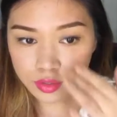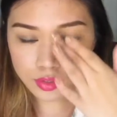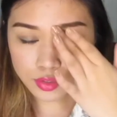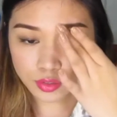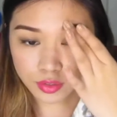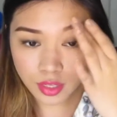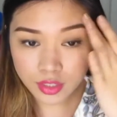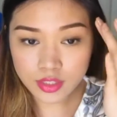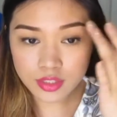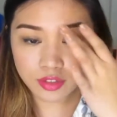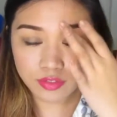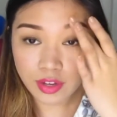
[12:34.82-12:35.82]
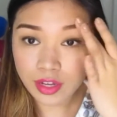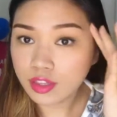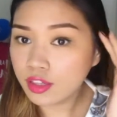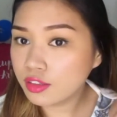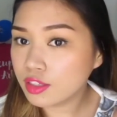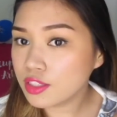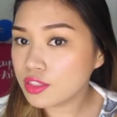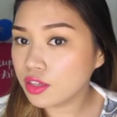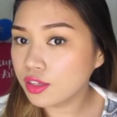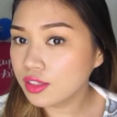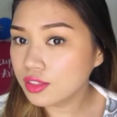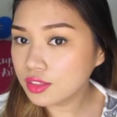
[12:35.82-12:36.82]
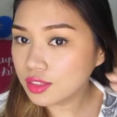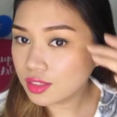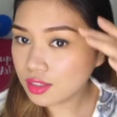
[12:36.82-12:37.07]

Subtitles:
So that is the final result.